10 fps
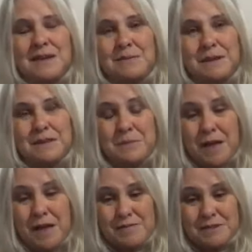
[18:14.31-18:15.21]
keeping the
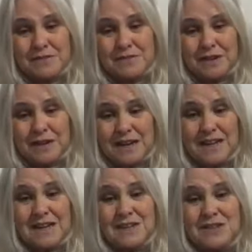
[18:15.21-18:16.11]
palms of your
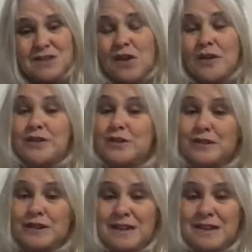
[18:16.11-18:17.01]
hands on your
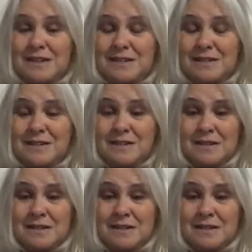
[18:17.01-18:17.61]
knees.